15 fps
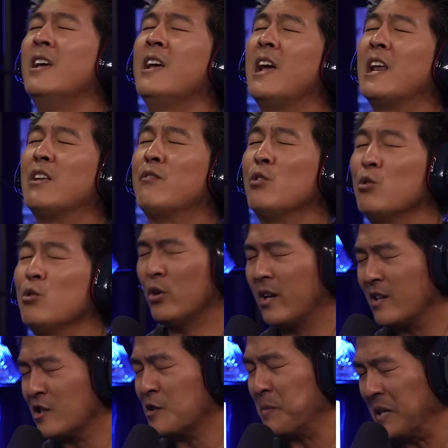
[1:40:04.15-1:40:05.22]
And if you
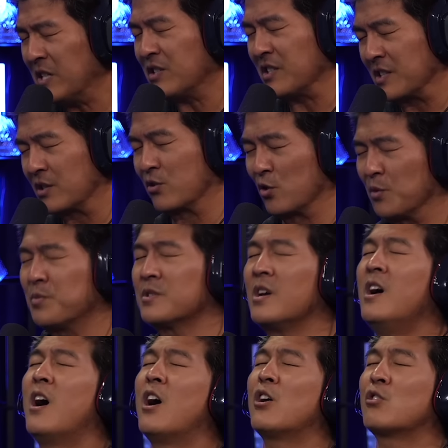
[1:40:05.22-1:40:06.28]
at species groups
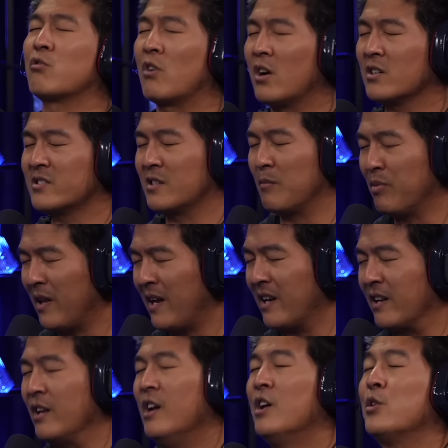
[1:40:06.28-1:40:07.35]
across the planet,